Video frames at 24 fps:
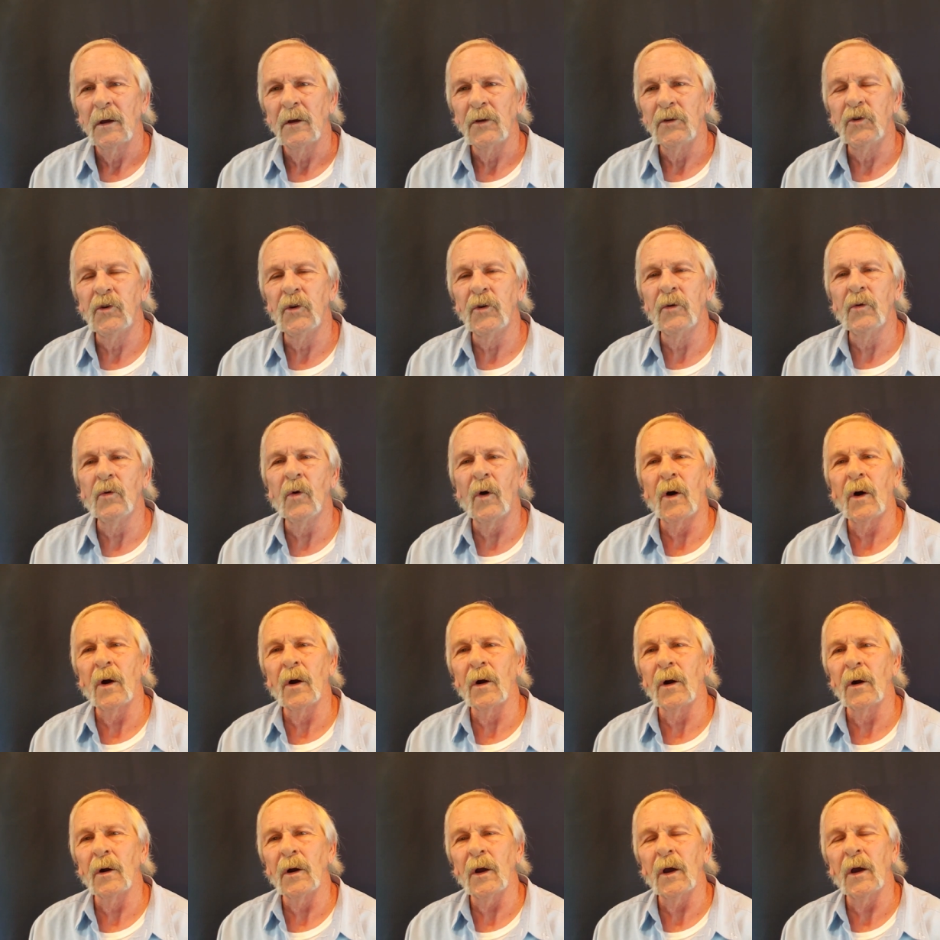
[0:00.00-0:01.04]

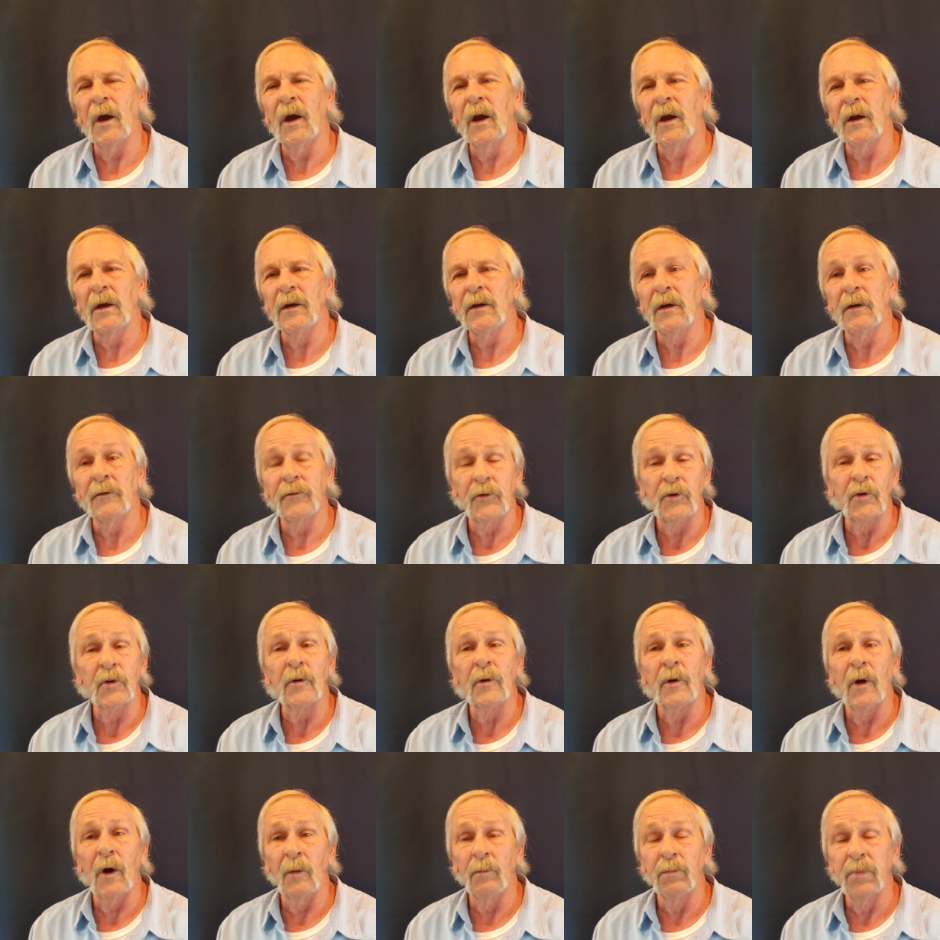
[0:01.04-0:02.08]
If
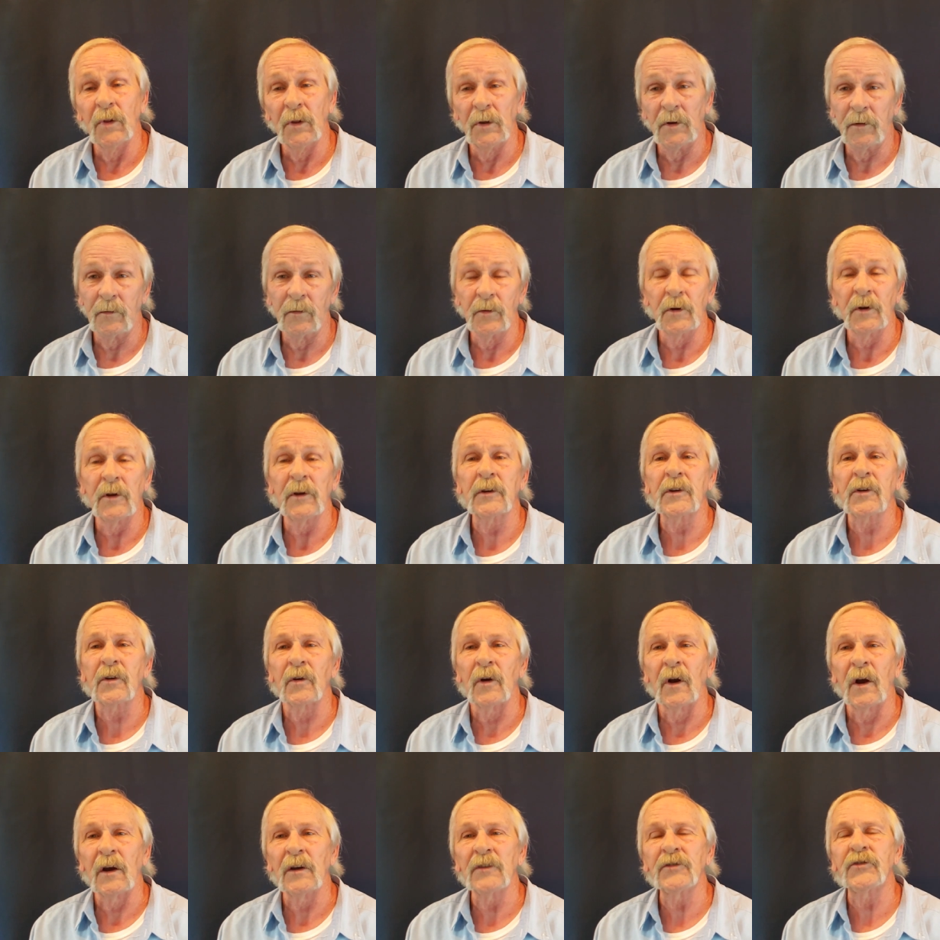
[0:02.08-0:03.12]
you're a believer in
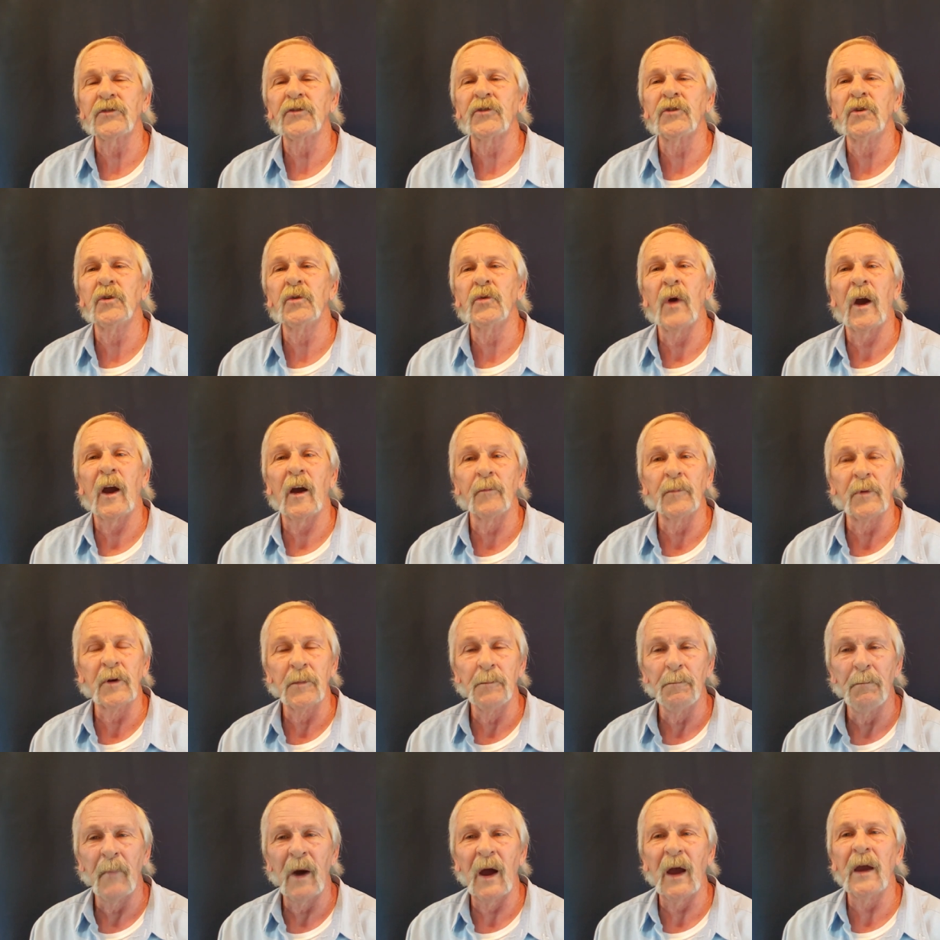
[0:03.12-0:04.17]
Christ, you have
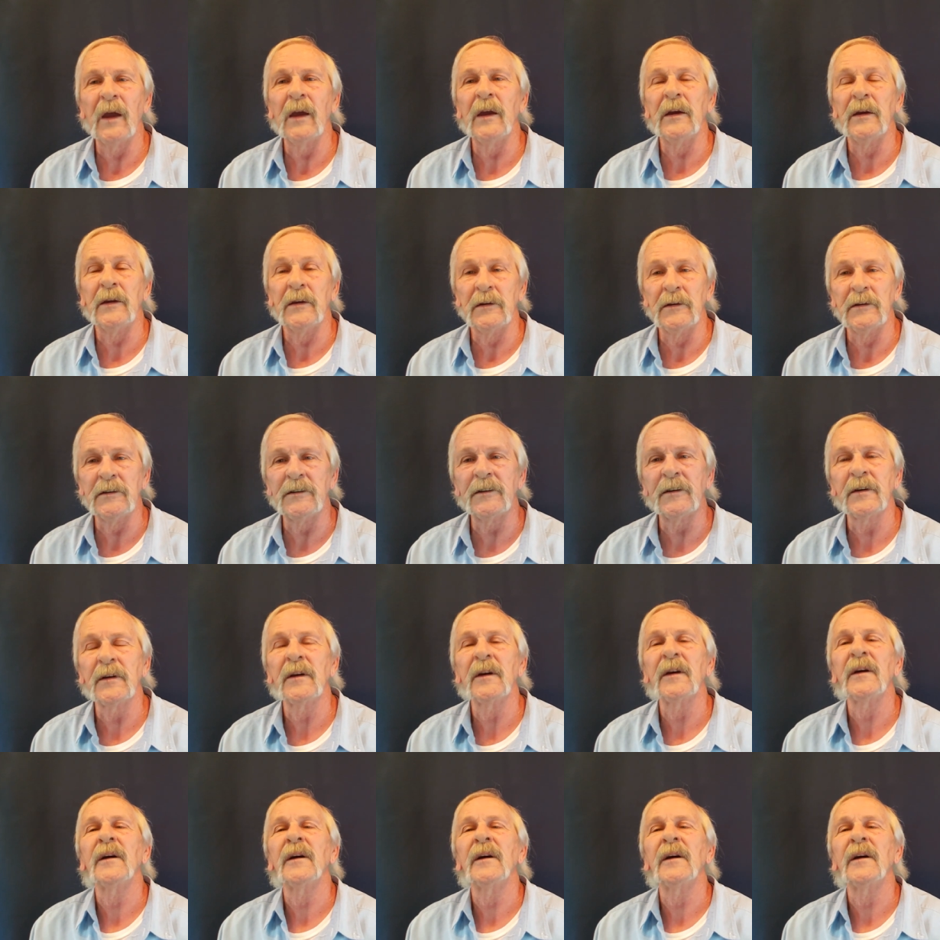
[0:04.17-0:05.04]
been made.